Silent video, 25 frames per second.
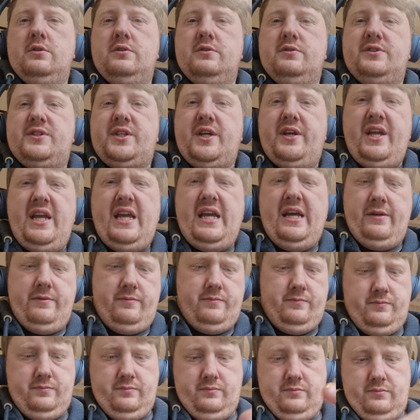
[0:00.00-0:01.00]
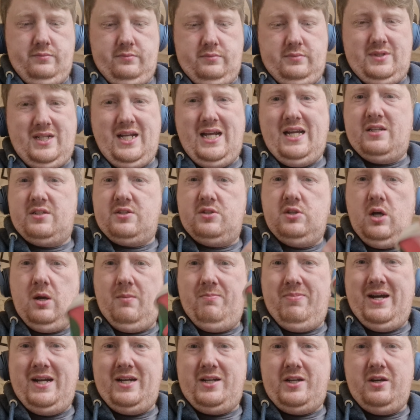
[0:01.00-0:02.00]
So yeah, that's not a
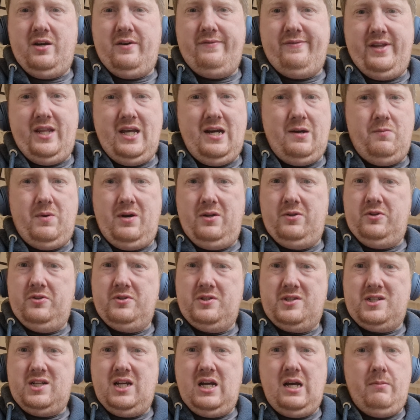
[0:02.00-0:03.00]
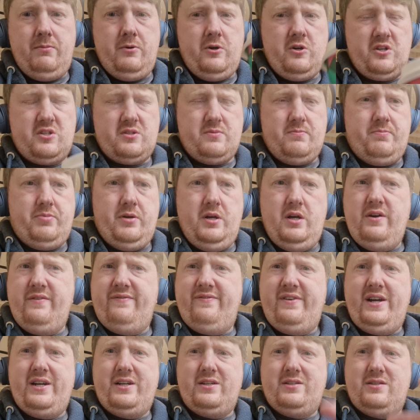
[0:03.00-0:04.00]
bad coffee, that. Well done, Starbucks.
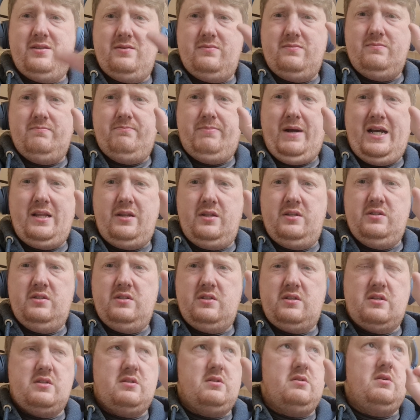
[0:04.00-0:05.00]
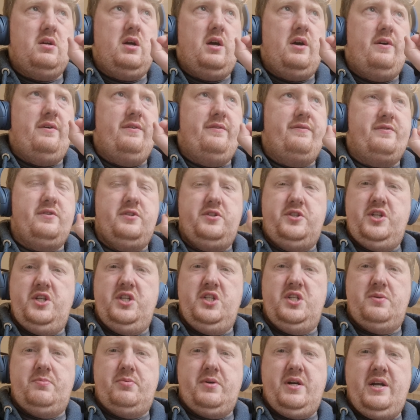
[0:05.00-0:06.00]
Perfect balance of
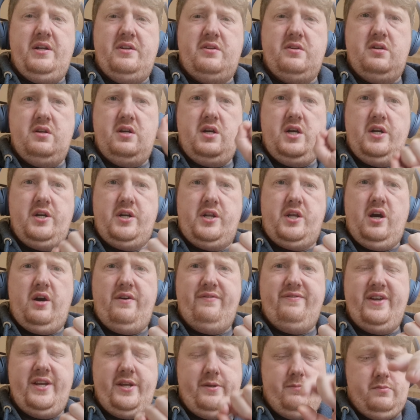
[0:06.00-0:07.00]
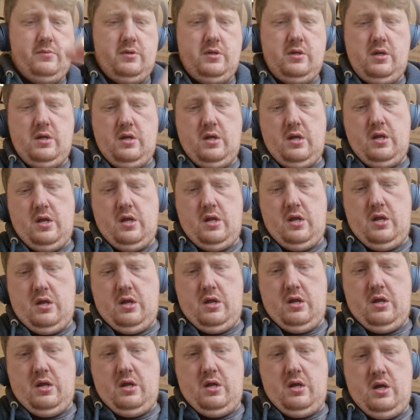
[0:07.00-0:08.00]
gingerbread and coffee.
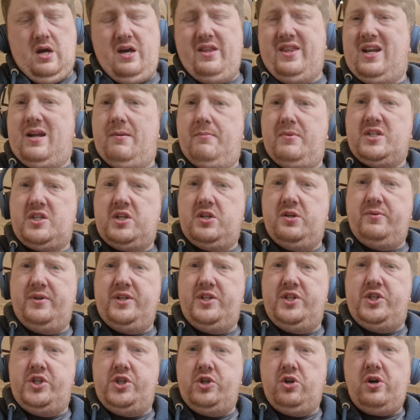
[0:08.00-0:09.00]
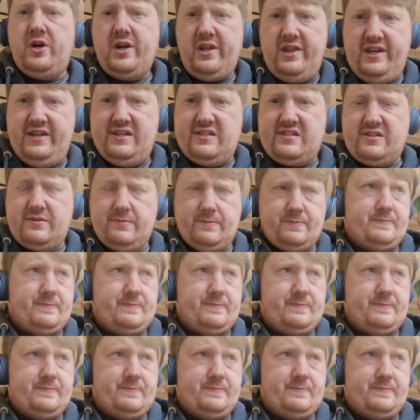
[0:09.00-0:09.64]
I think I'm actually going to enjoy this.